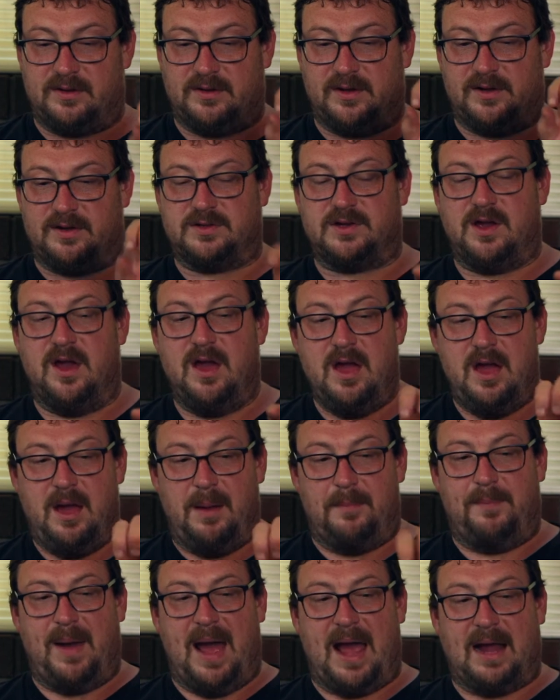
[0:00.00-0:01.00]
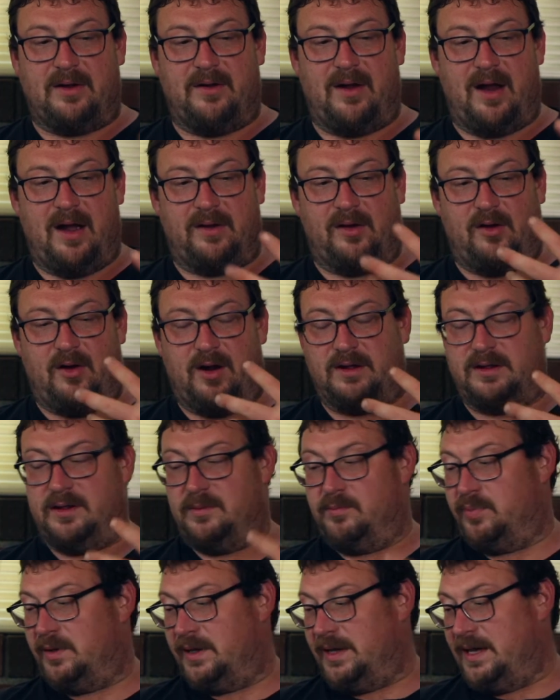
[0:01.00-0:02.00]
and there's background art
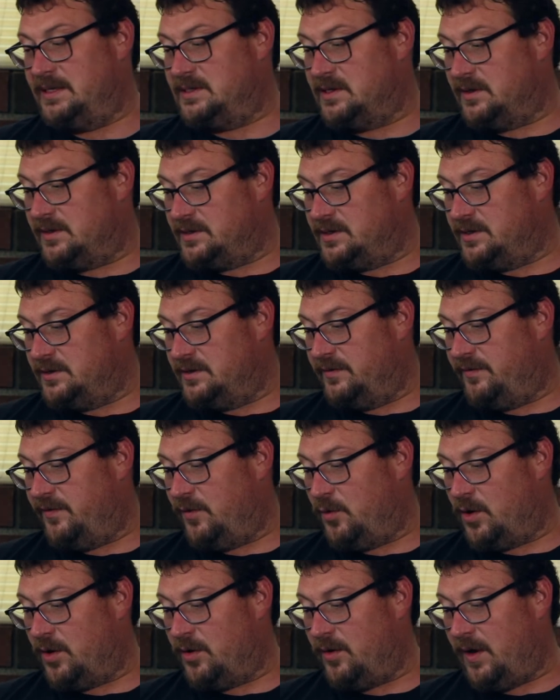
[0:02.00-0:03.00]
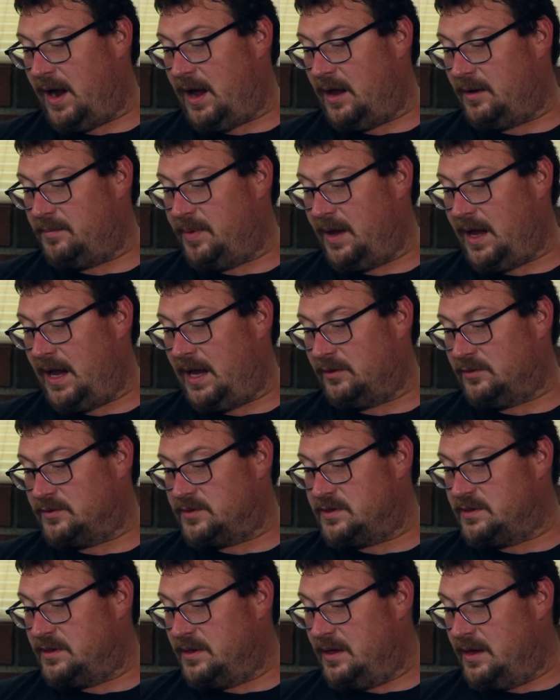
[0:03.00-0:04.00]
that bleeds onto the foreground
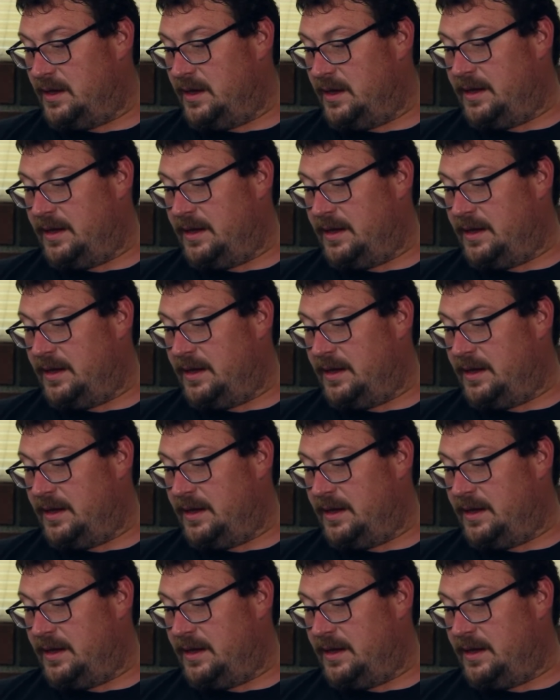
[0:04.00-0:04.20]
panels.